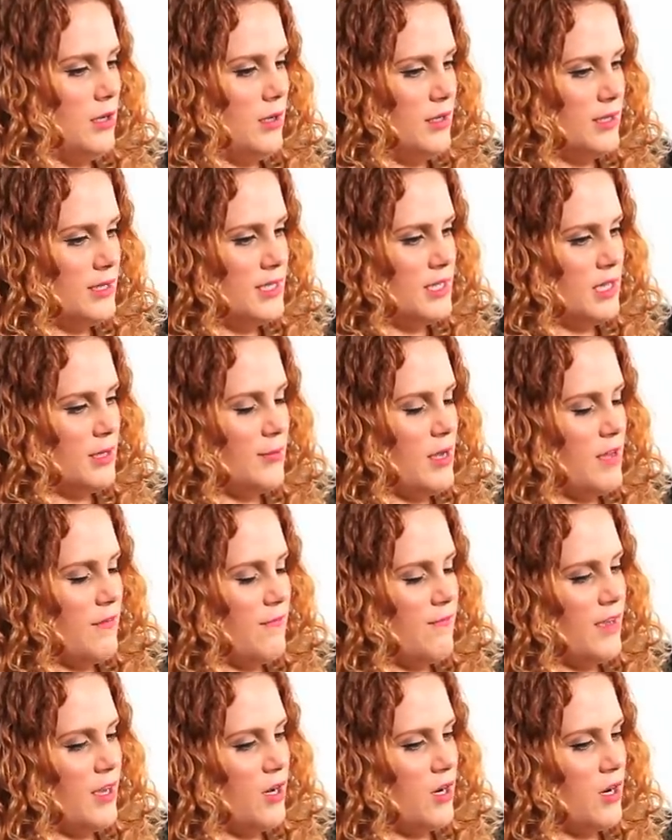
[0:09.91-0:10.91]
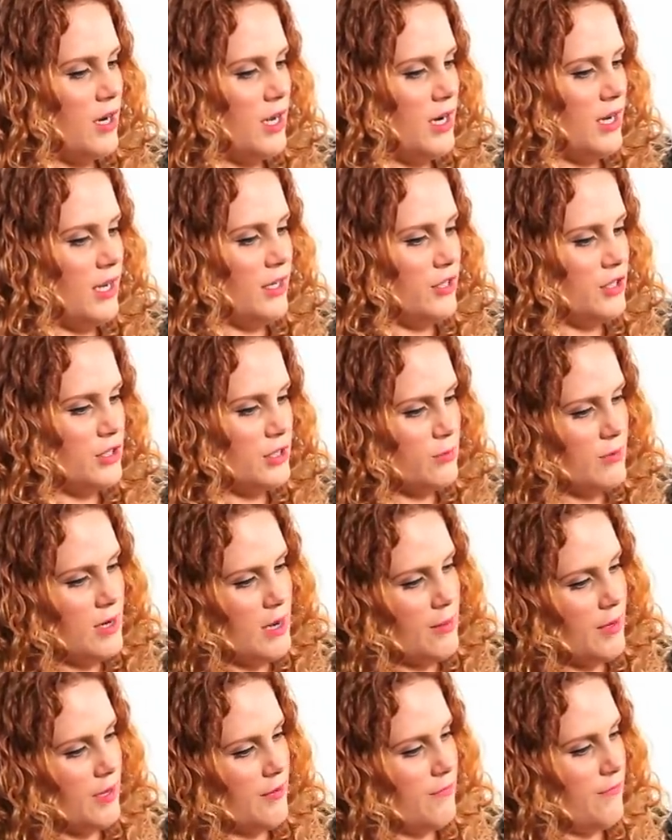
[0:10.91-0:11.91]
stick my finger in it, and just
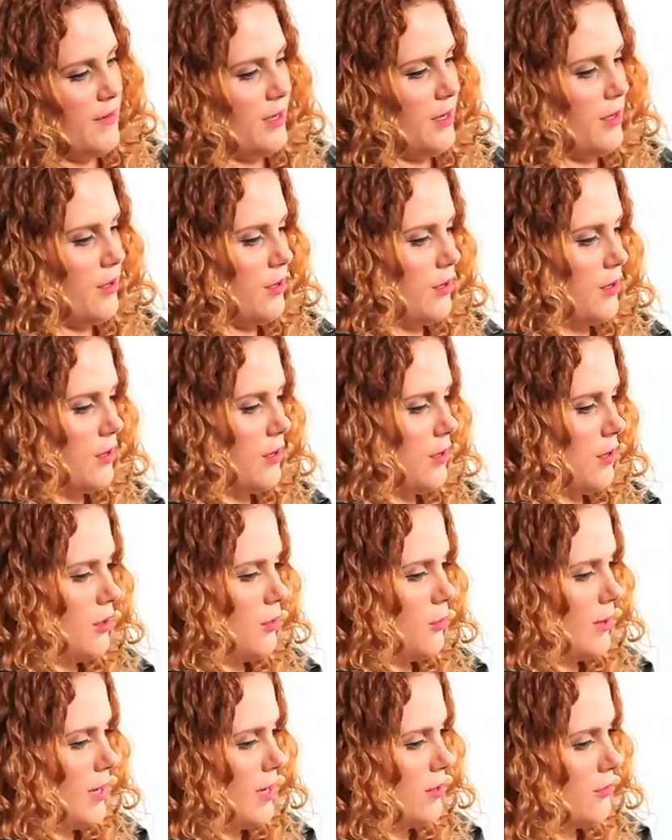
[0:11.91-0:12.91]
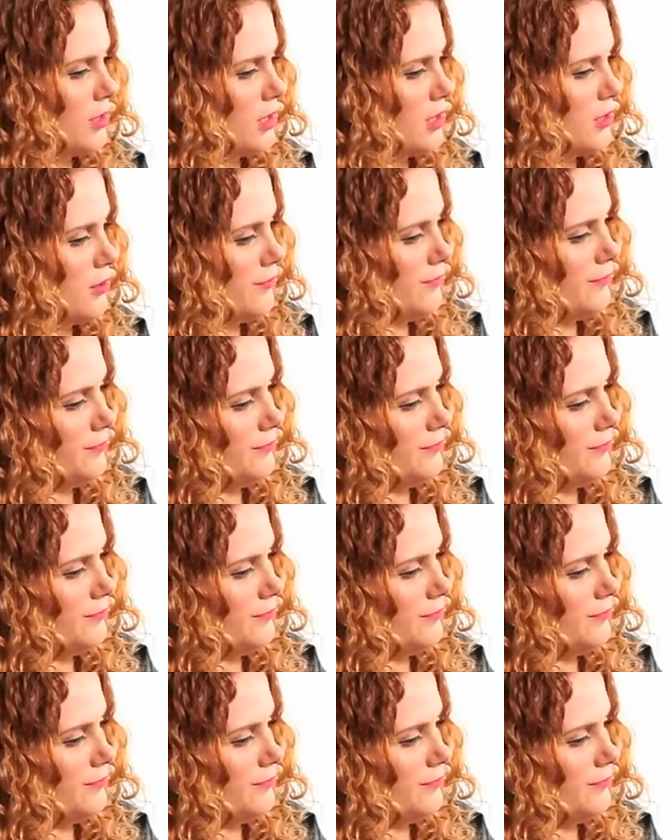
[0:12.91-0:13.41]
wrap my finger around it.